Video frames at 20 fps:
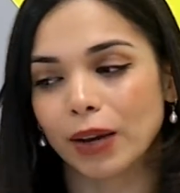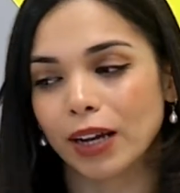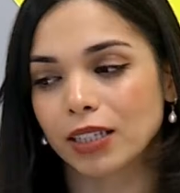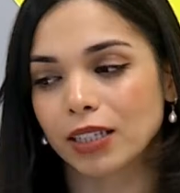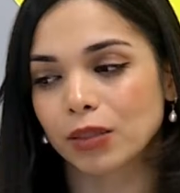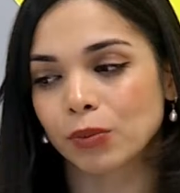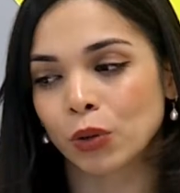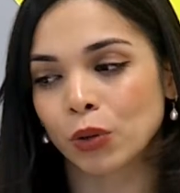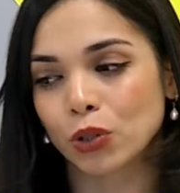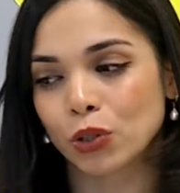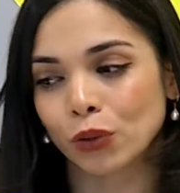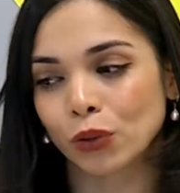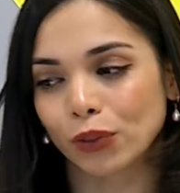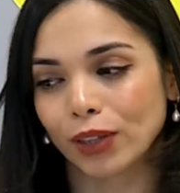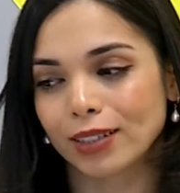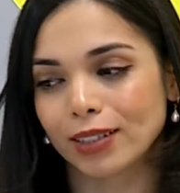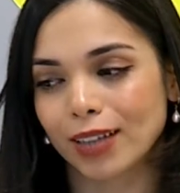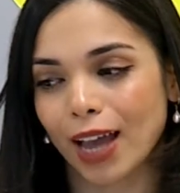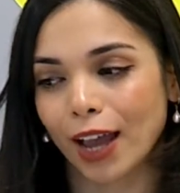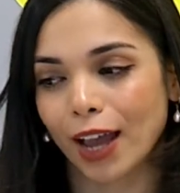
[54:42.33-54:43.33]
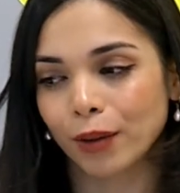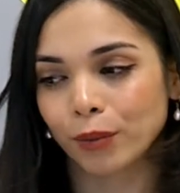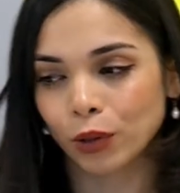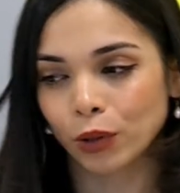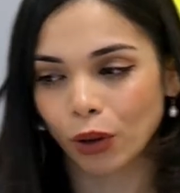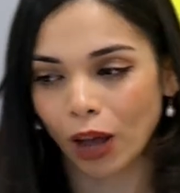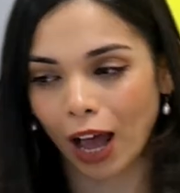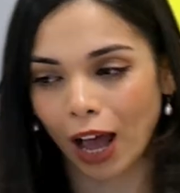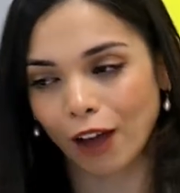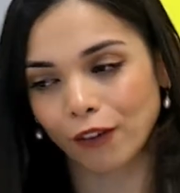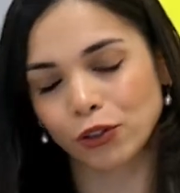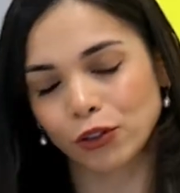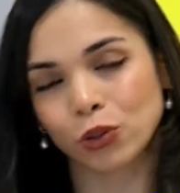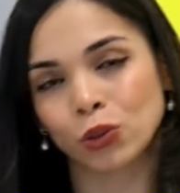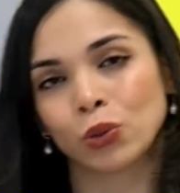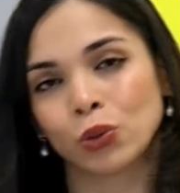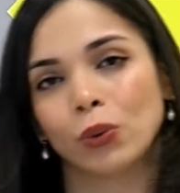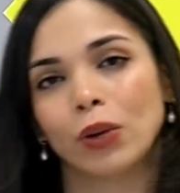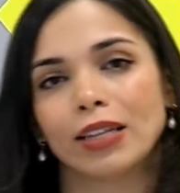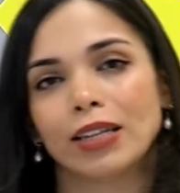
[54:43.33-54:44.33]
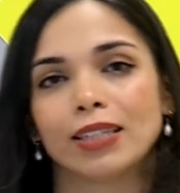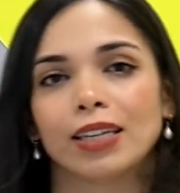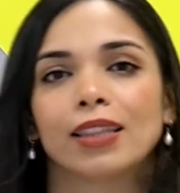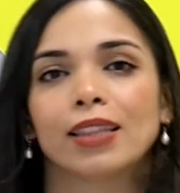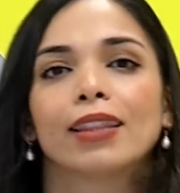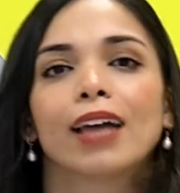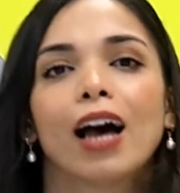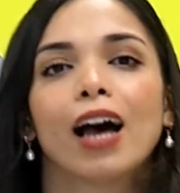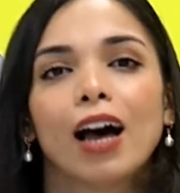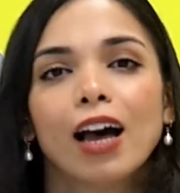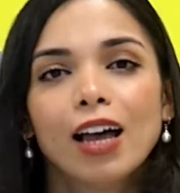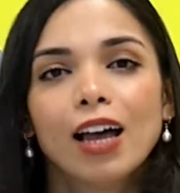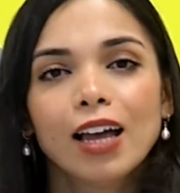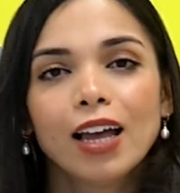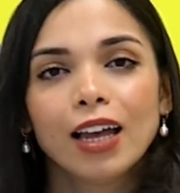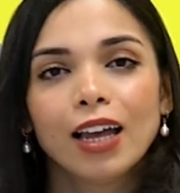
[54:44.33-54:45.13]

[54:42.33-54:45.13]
but most of the time you have to do it in the